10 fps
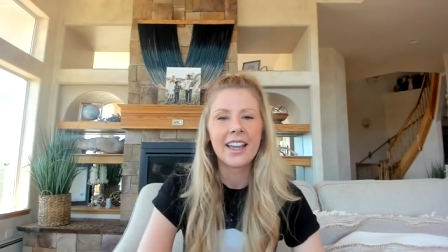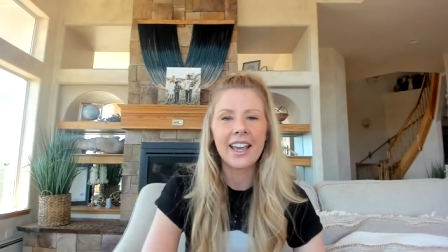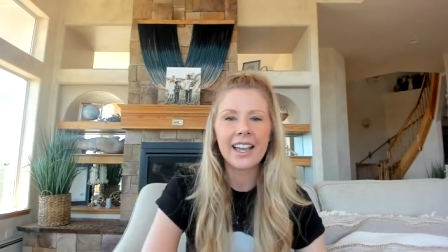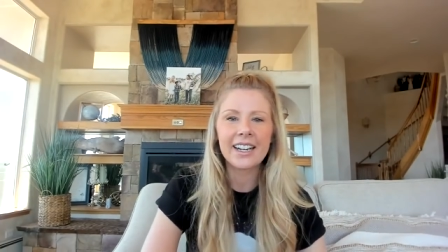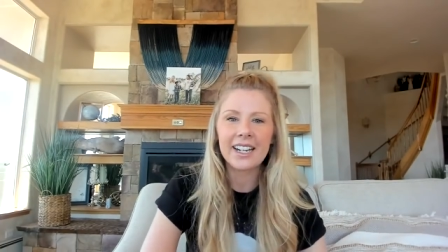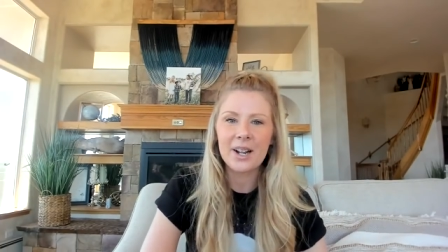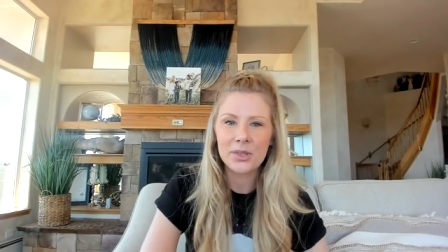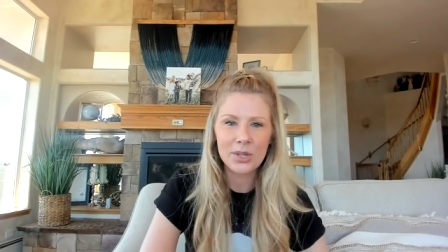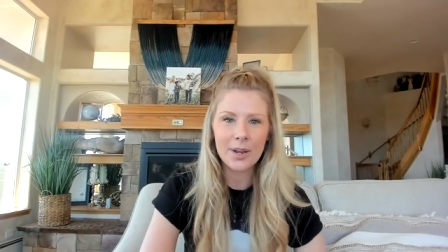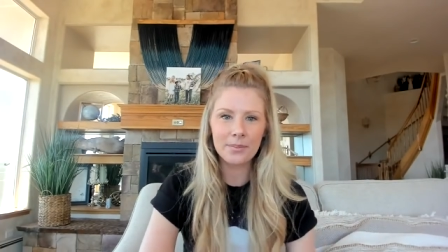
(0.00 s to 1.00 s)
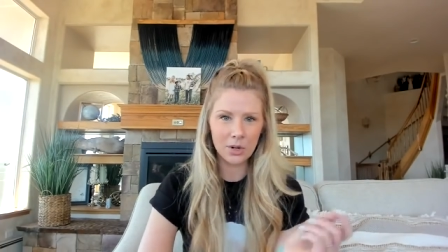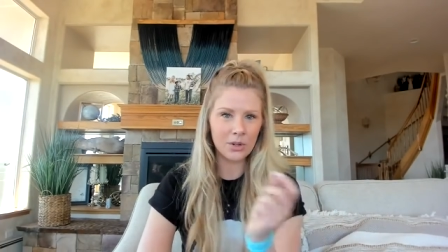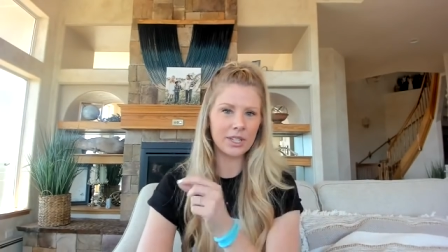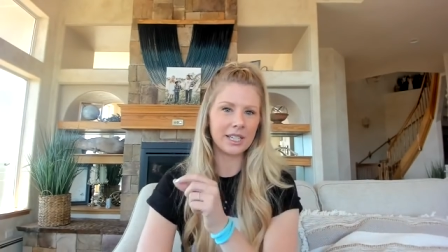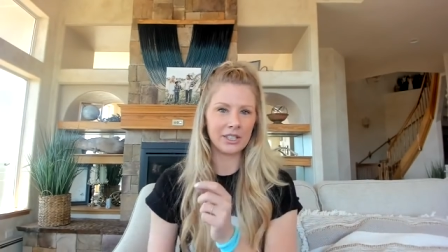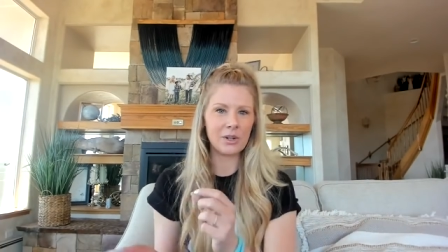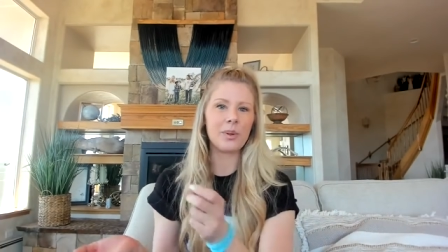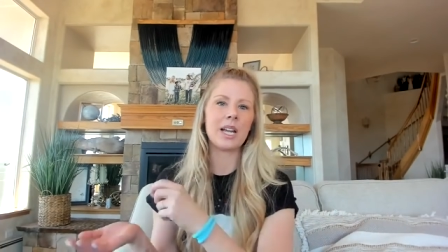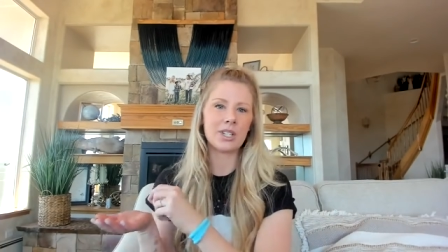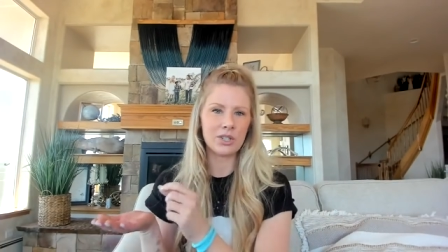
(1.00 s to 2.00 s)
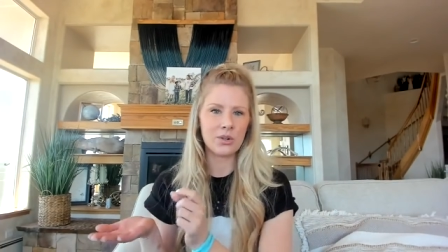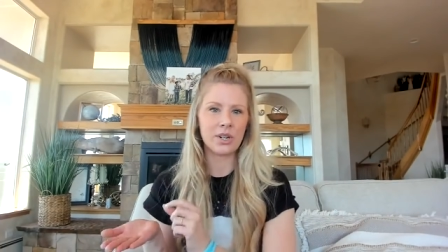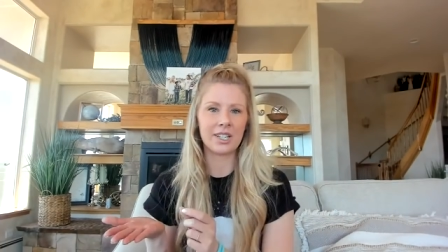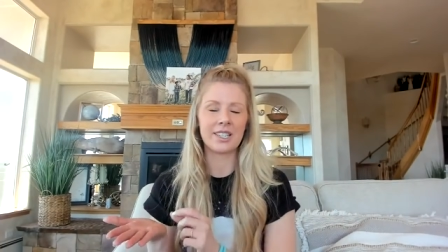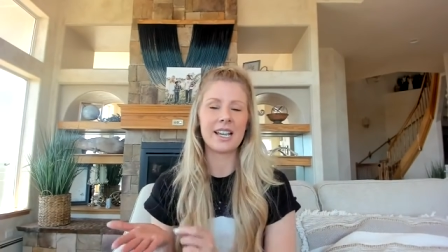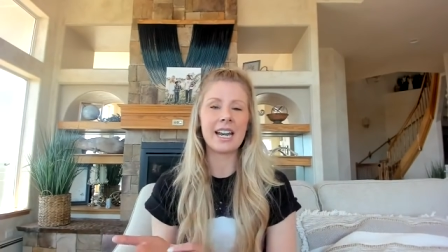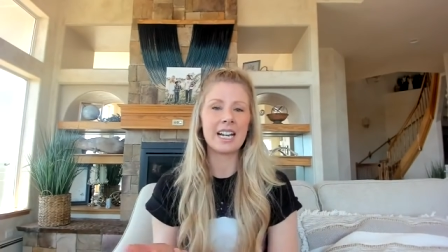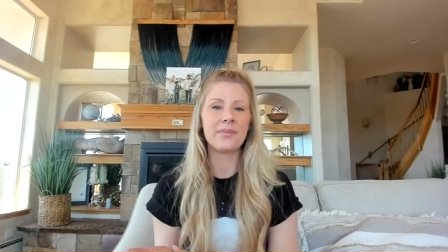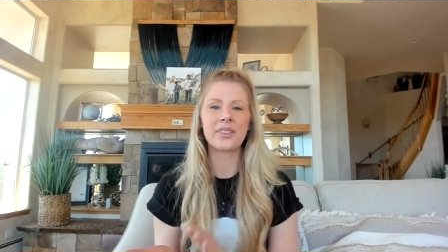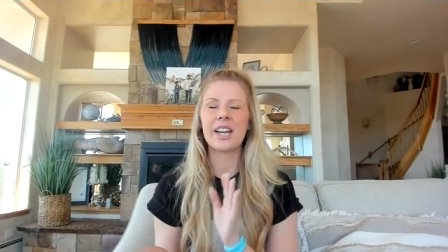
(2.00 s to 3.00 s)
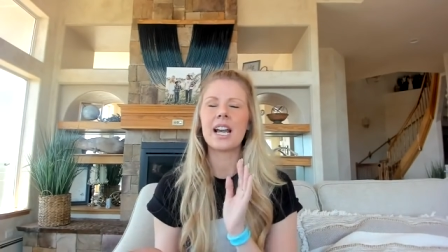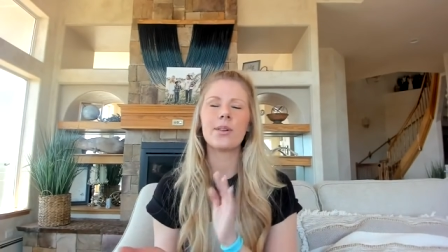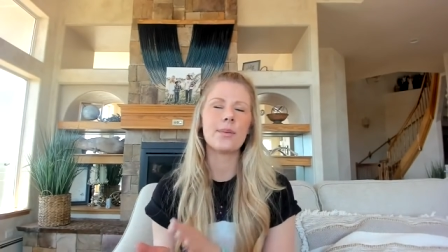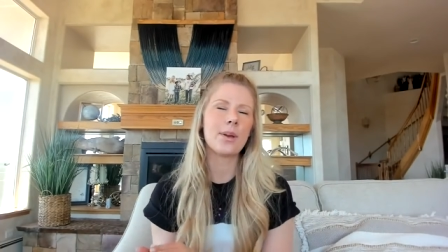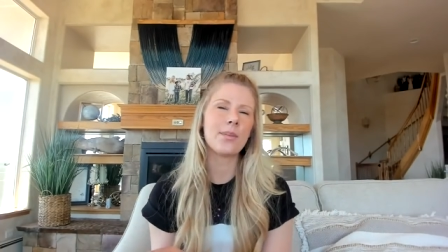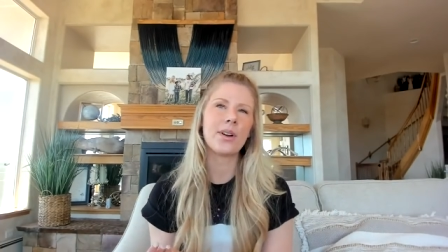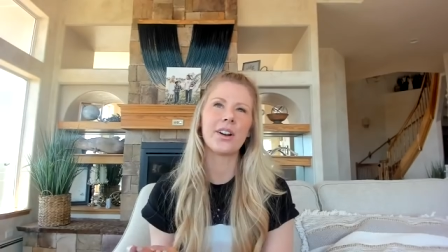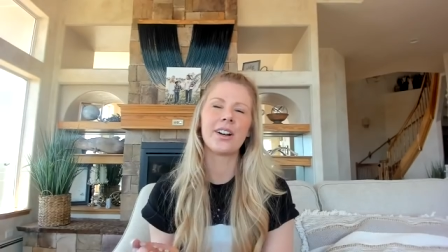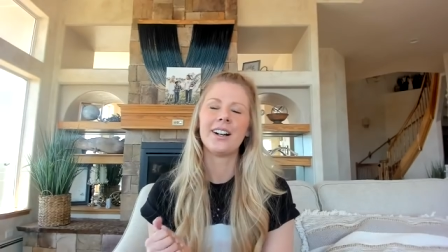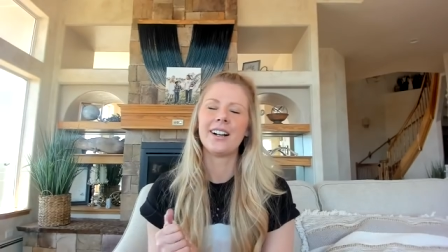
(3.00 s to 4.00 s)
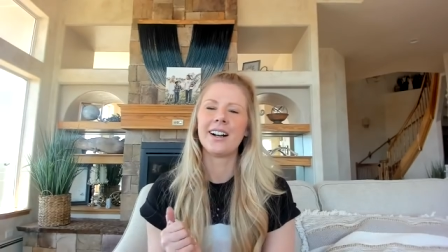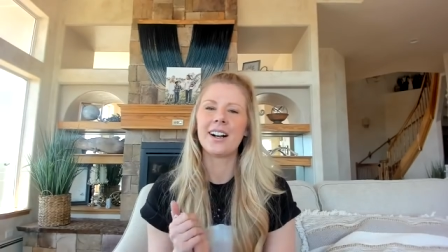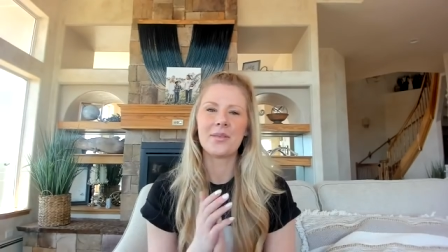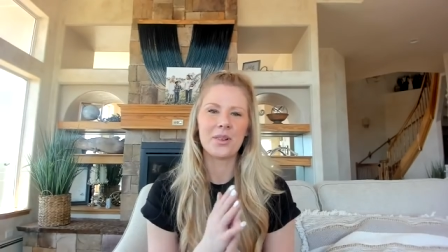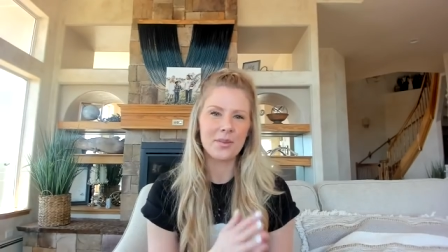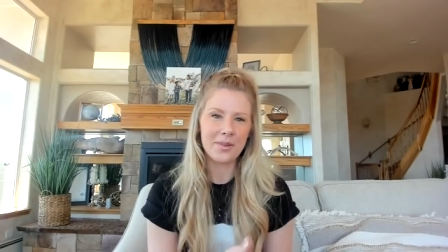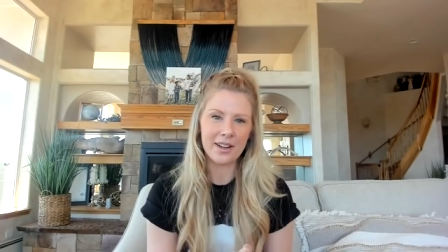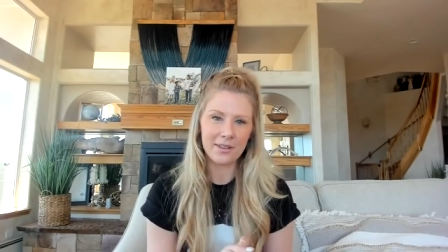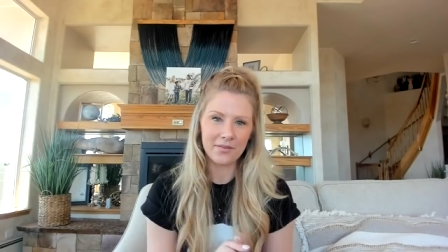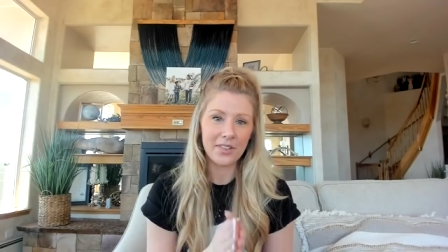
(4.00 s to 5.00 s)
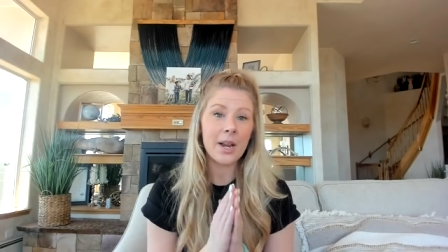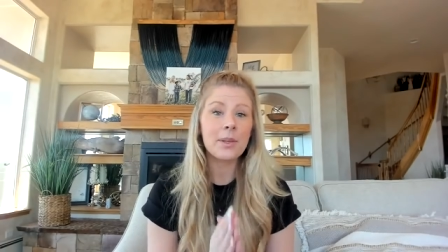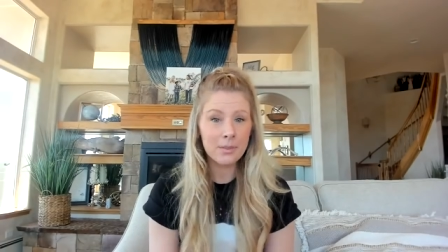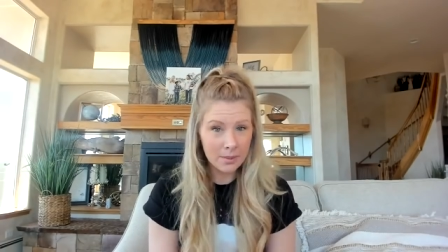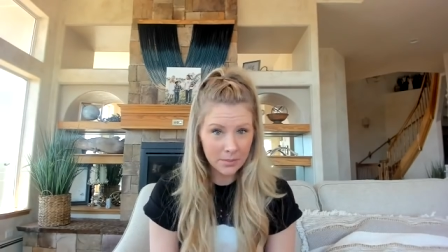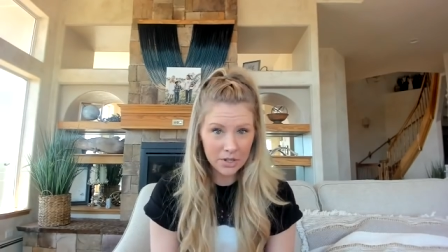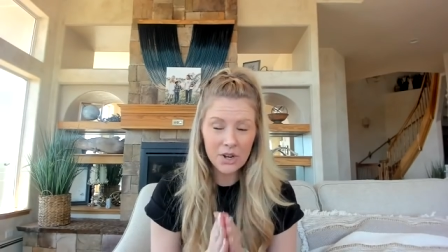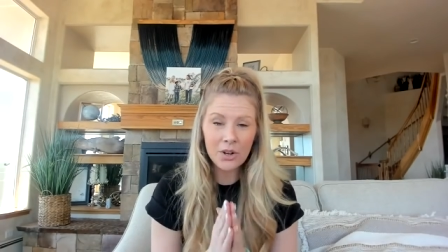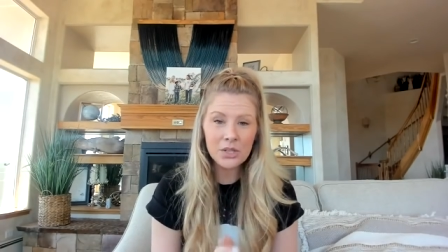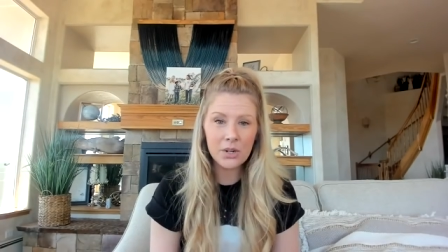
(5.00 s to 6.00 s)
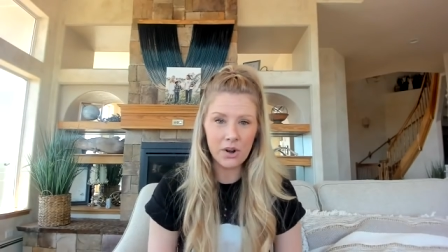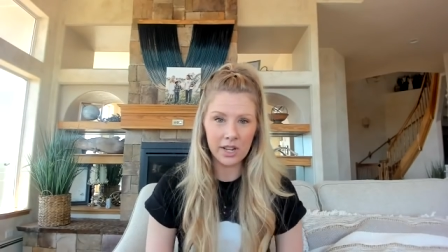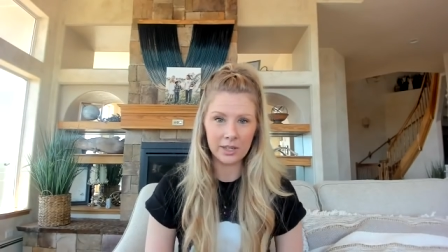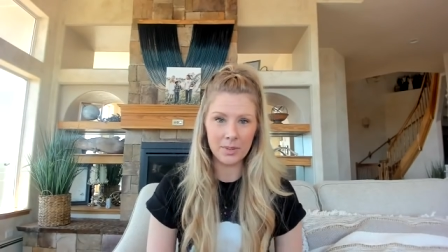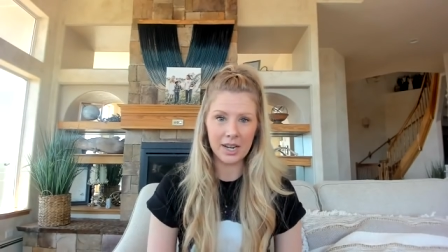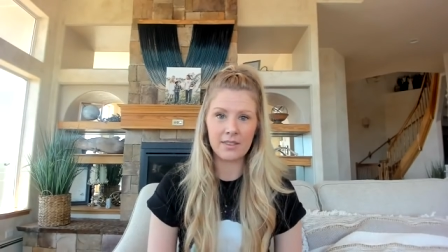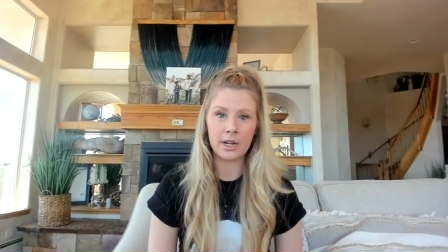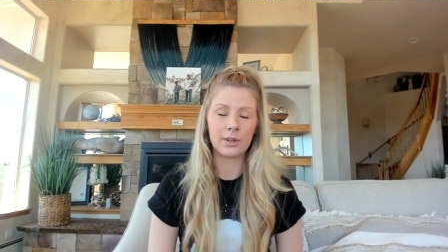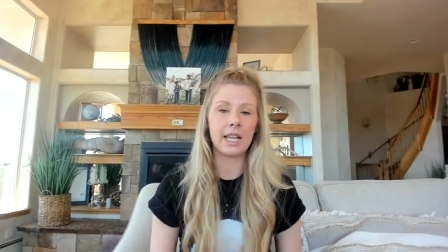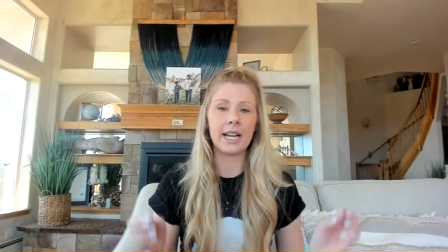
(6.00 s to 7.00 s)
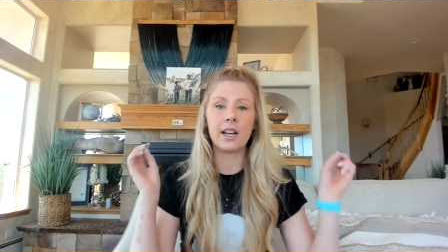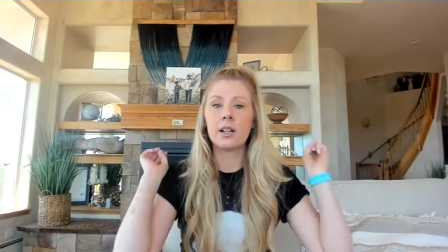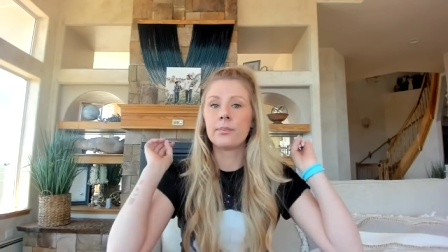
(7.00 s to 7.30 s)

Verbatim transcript: And um, so I'm going to like the UPS store to sign it. And I remember um, one of my family members also calling me and they were like,